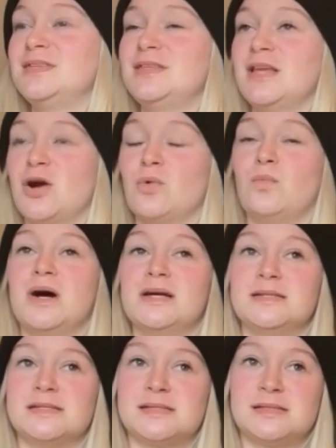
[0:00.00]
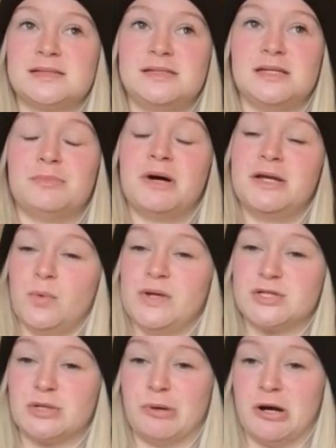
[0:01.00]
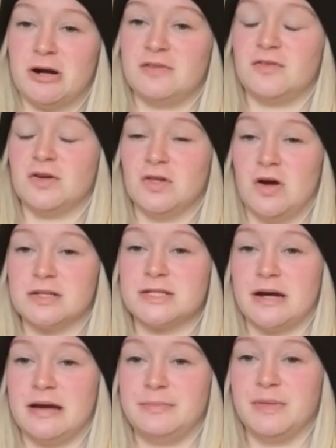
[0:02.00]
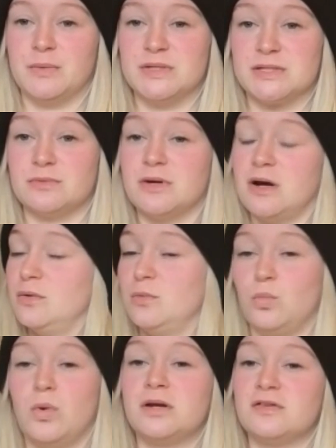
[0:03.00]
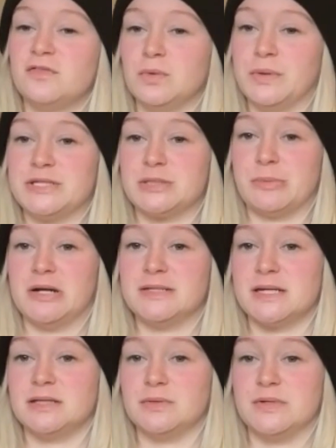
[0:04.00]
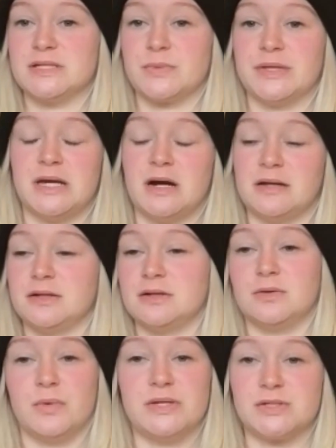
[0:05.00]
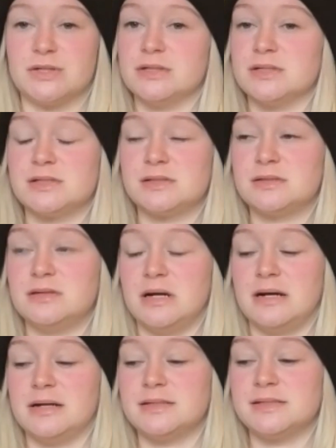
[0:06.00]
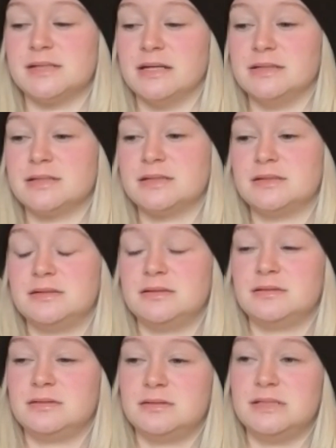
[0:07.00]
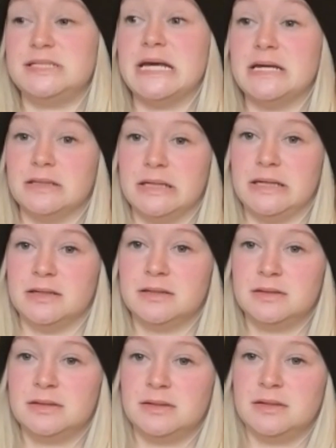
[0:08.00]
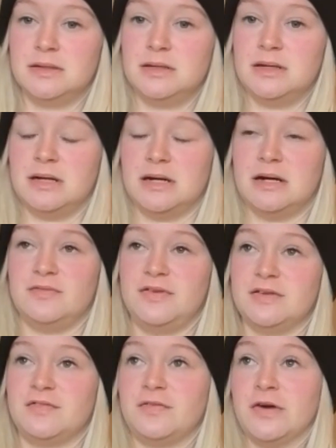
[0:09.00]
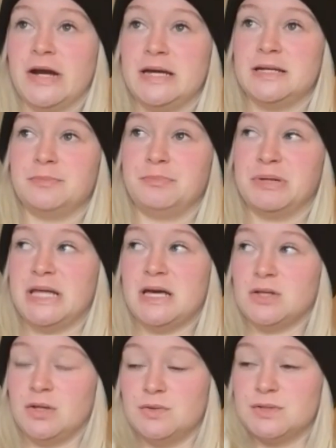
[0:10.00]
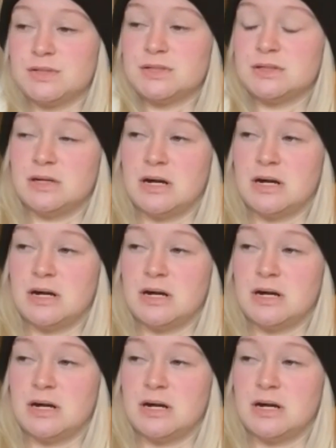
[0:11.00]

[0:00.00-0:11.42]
There was Demont Oyster Bar for a long time. That was a wonderful oyster bar in St. Louis, where they got their oysters sent daily via freight, but they closed